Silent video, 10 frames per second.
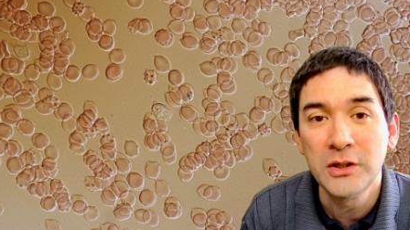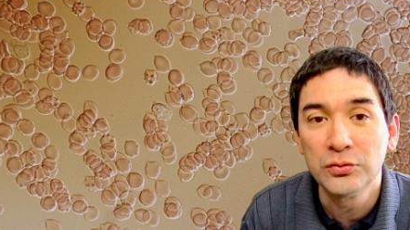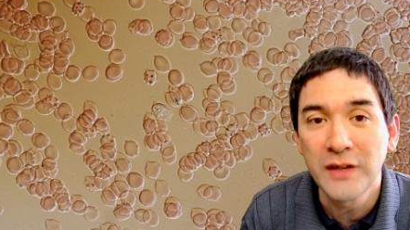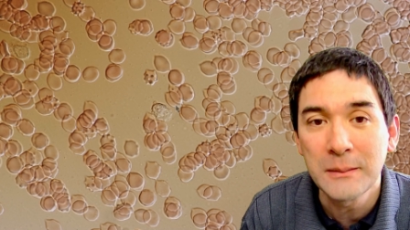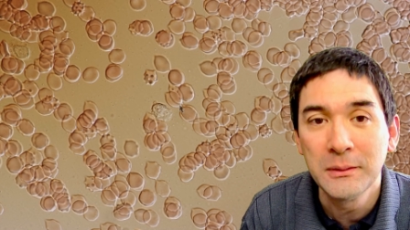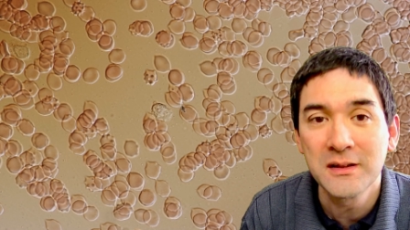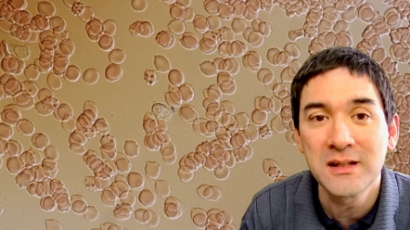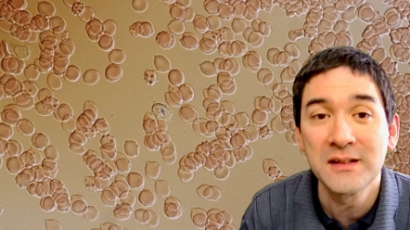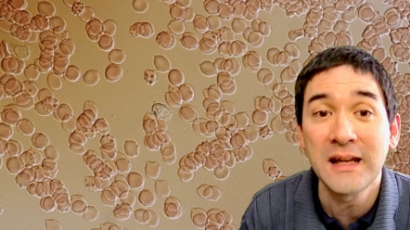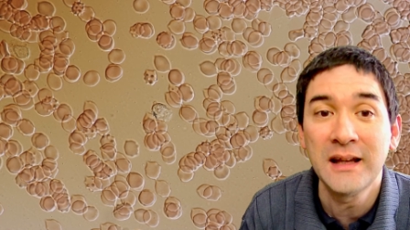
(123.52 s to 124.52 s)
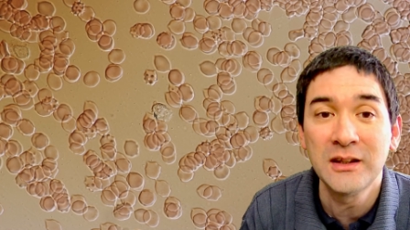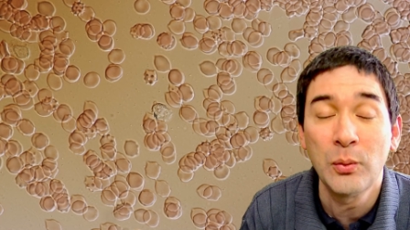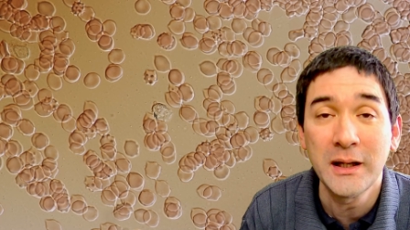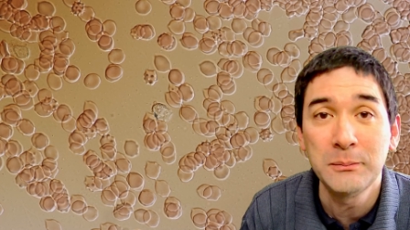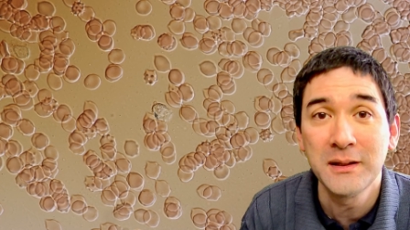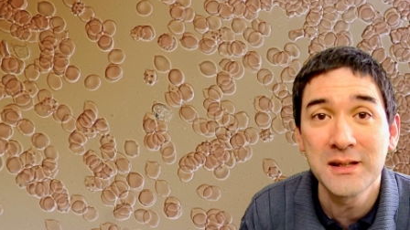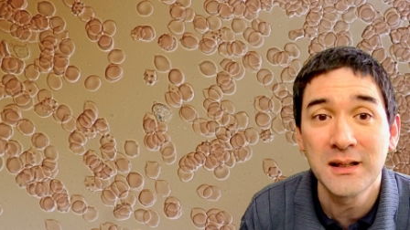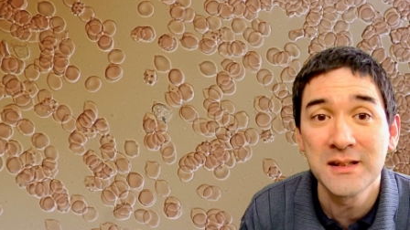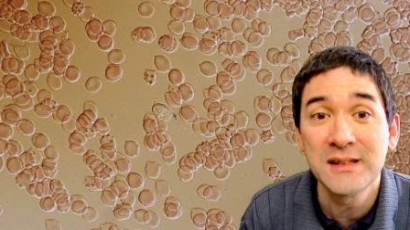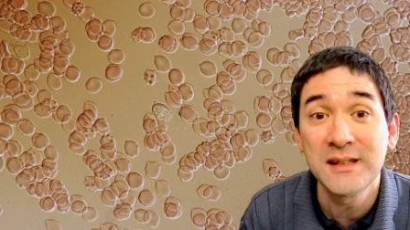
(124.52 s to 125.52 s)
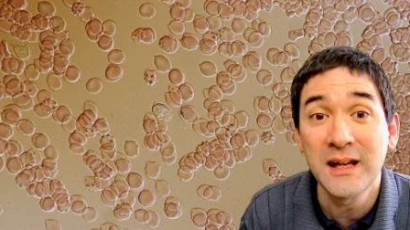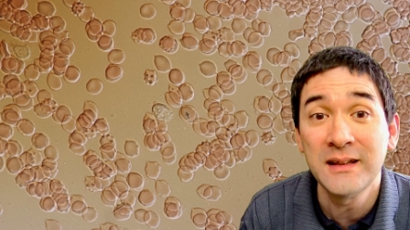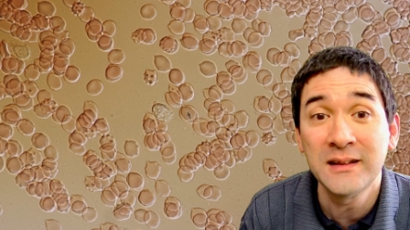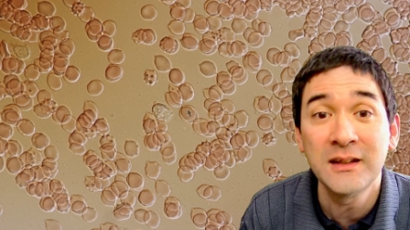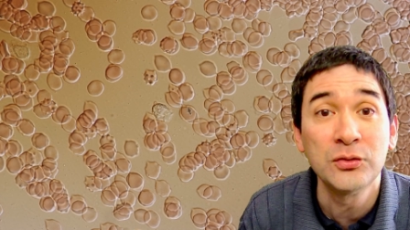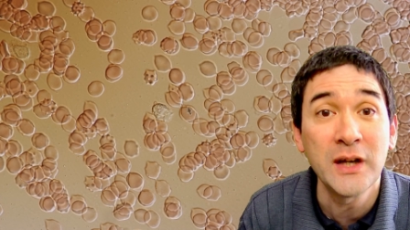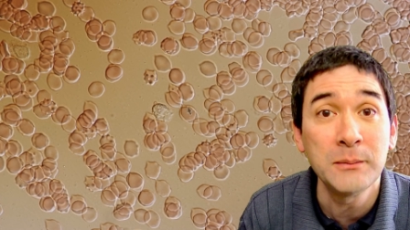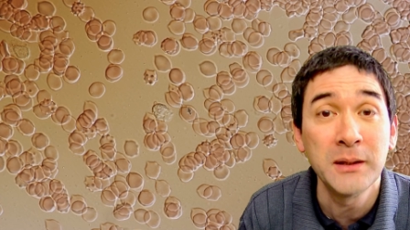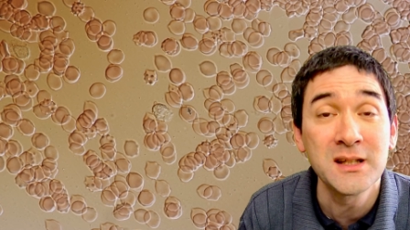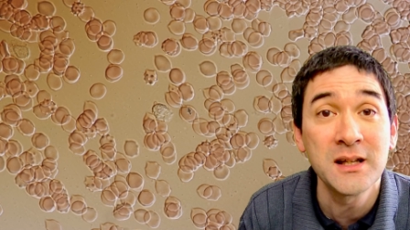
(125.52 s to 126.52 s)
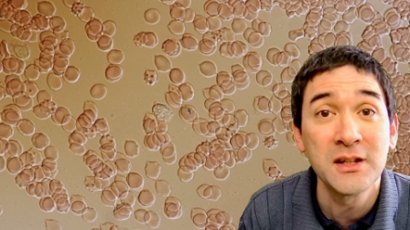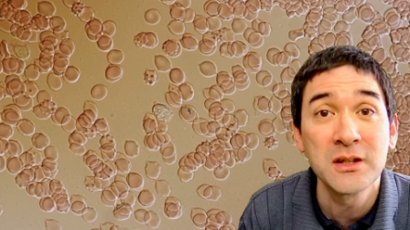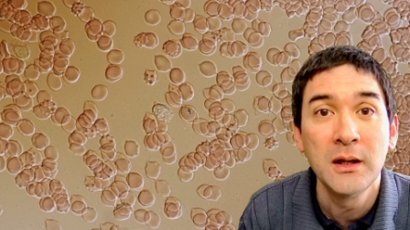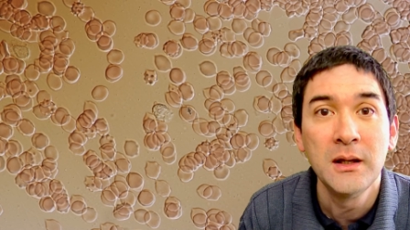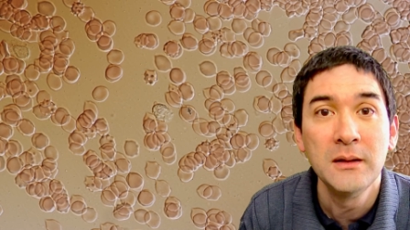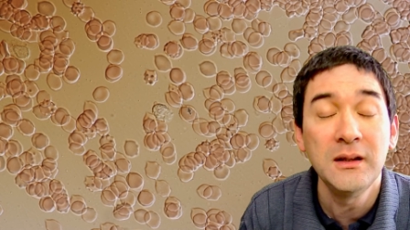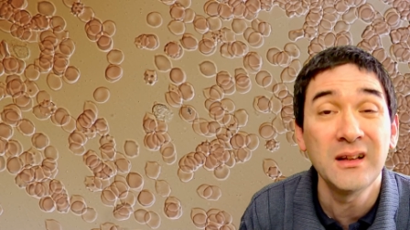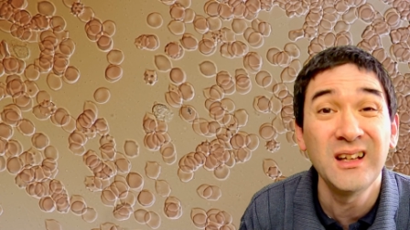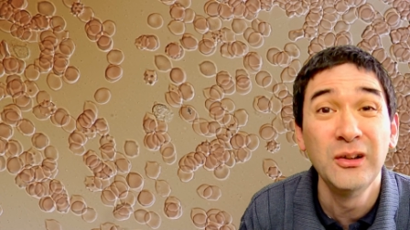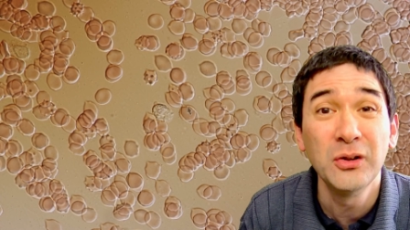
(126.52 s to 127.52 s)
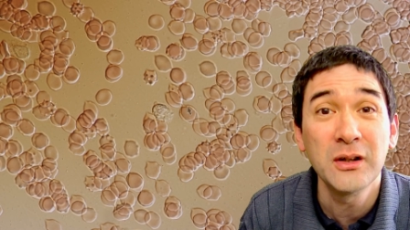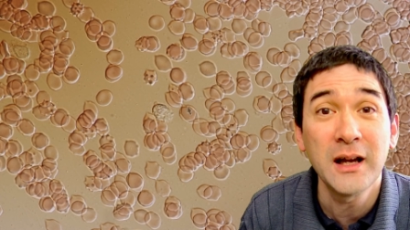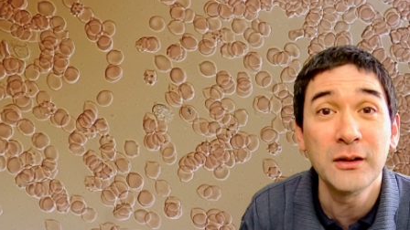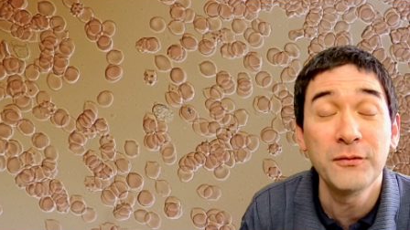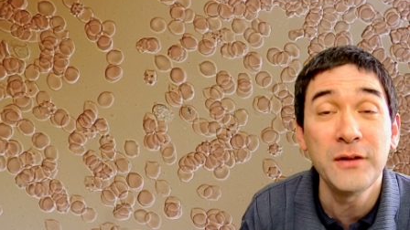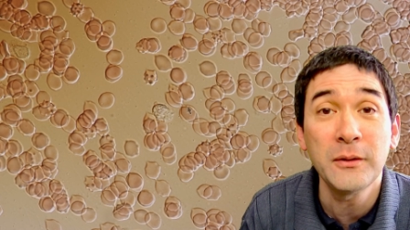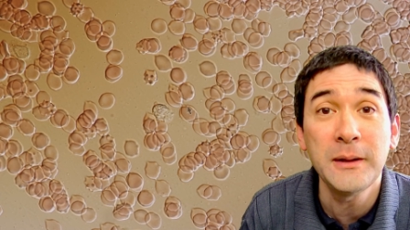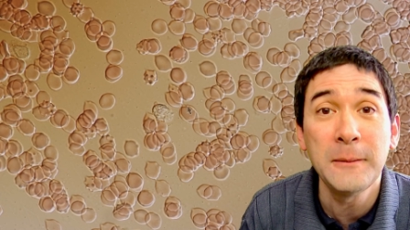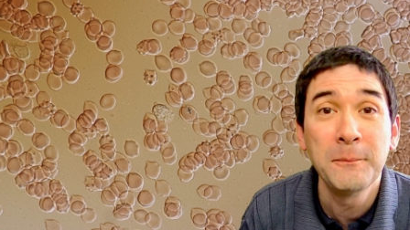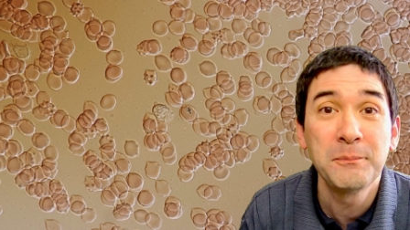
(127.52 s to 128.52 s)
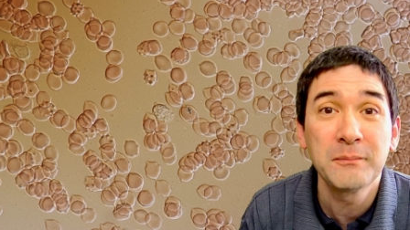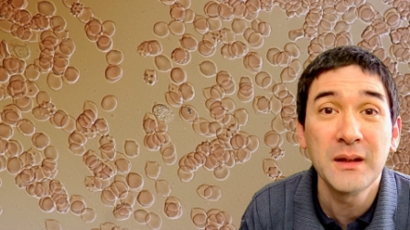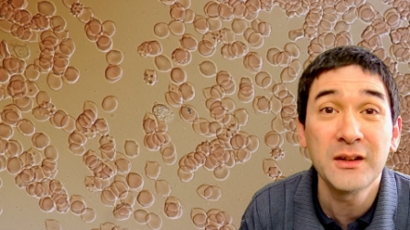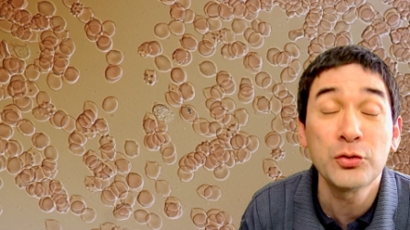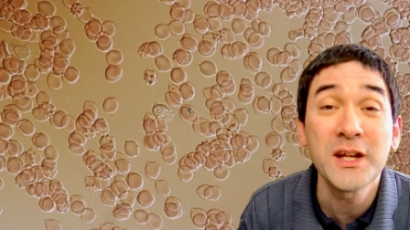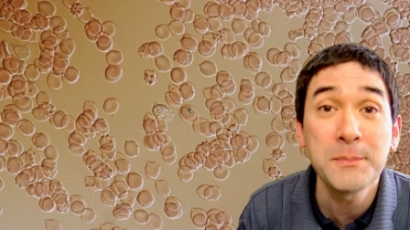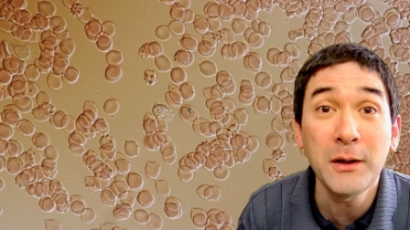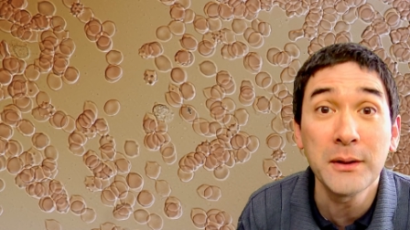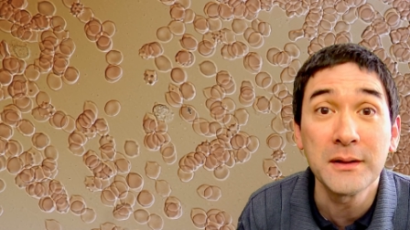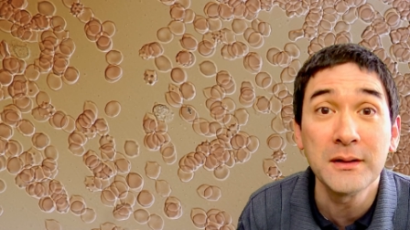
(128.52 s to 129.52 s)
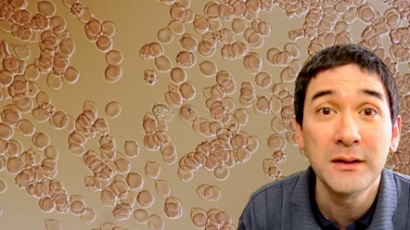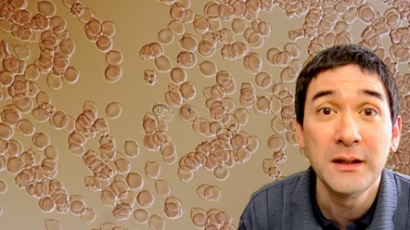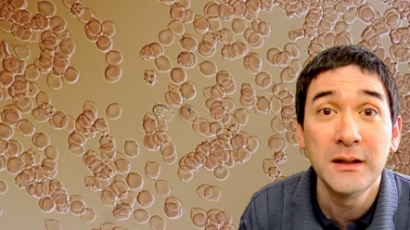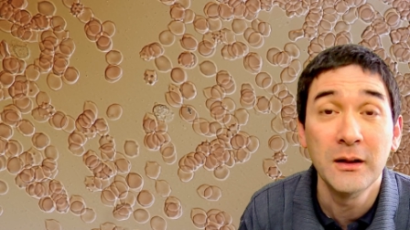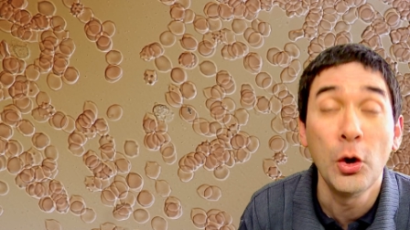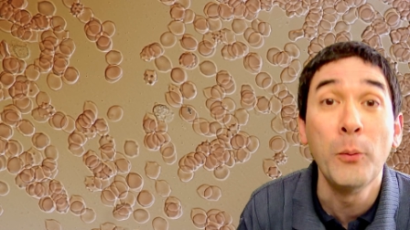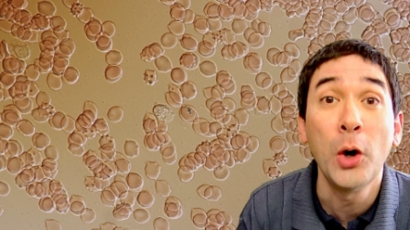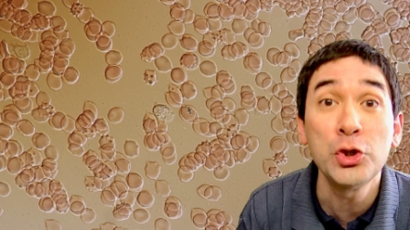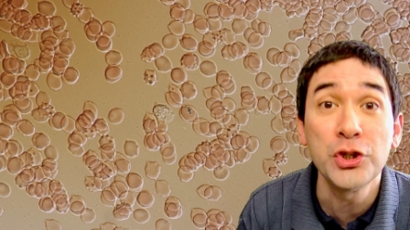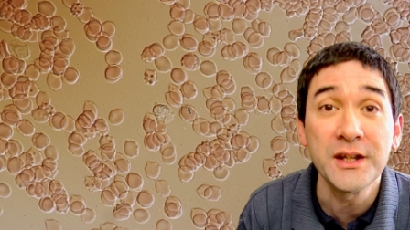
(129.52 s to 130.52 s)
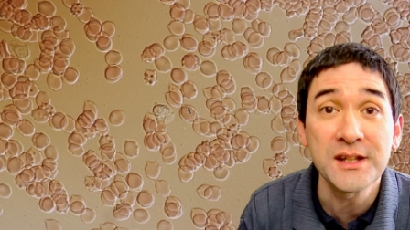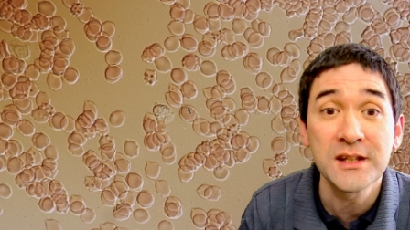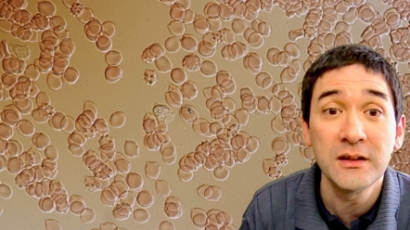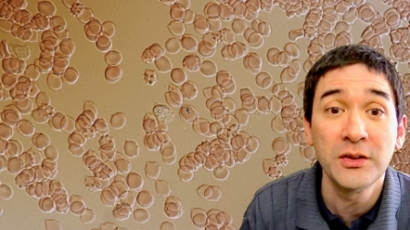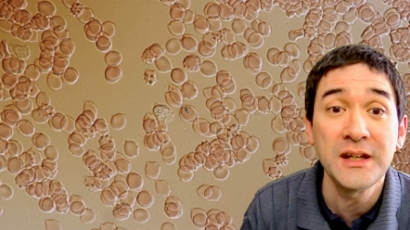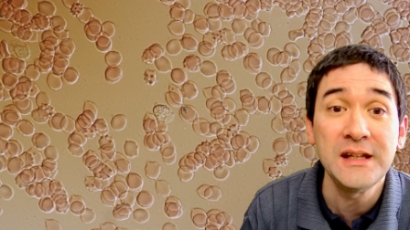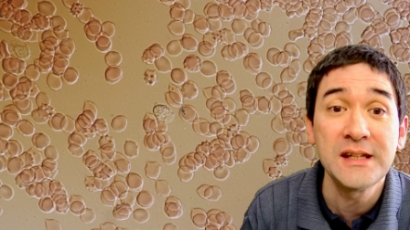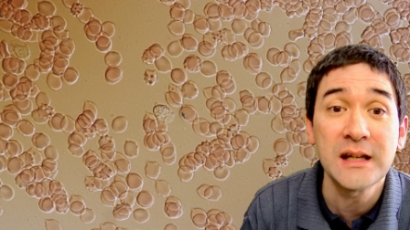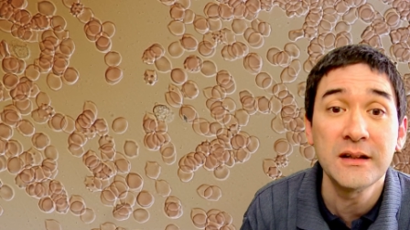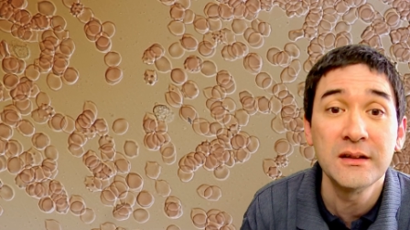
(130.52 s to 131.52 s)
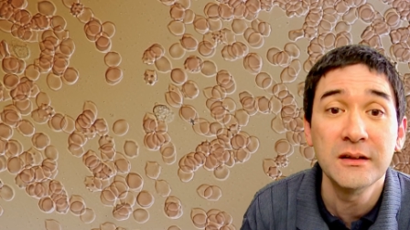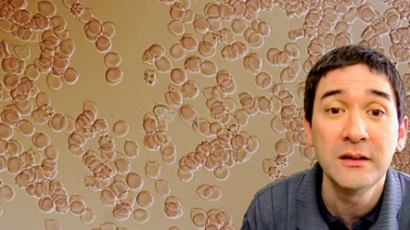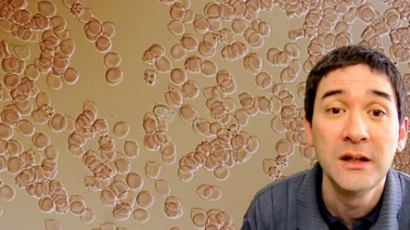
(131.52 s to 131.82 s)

the red blood cells and the white blood cells is, and that the red blood cells, yeah, they look kind of very transparent homogeneous on the inside. Yeah?